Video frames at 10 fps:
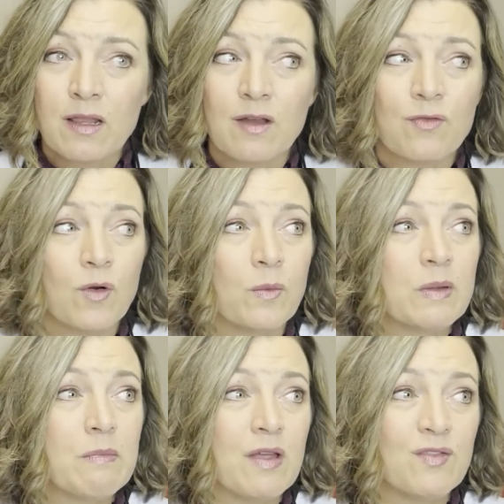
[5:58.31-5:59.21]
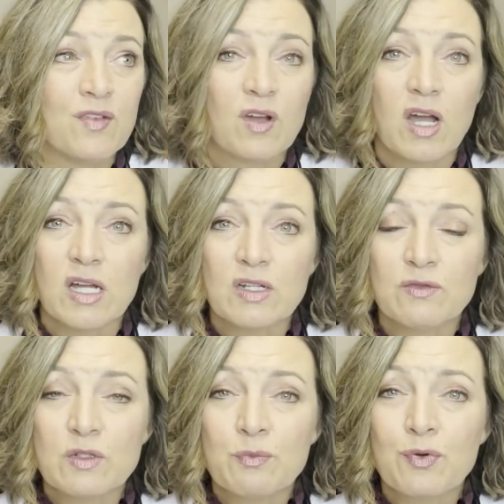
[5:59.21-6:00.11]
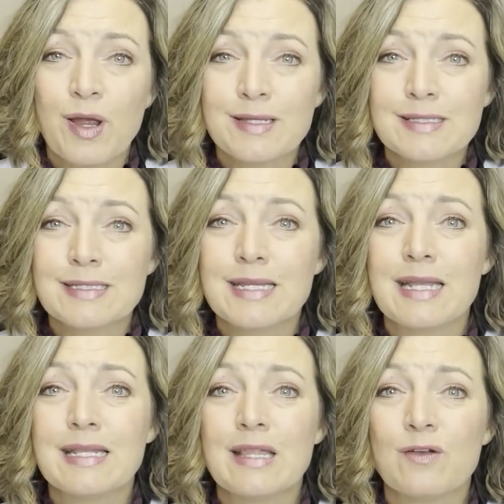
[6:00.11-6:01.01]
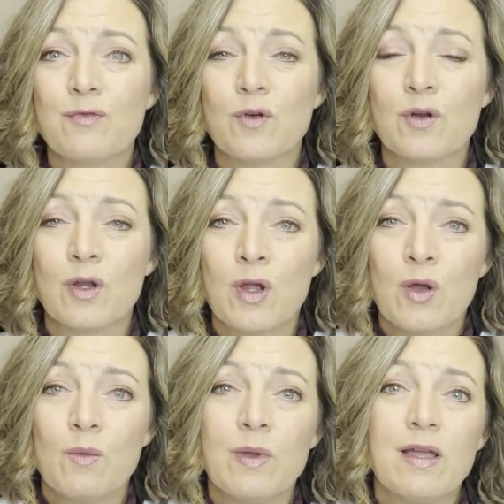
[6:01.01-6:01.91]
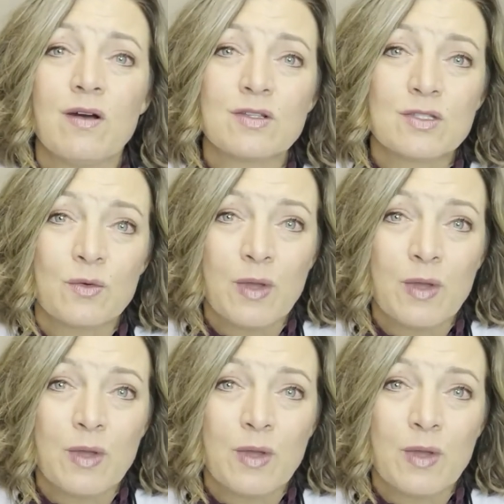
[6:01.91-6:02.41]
therefore we may feel kind of depressed, and therefore we also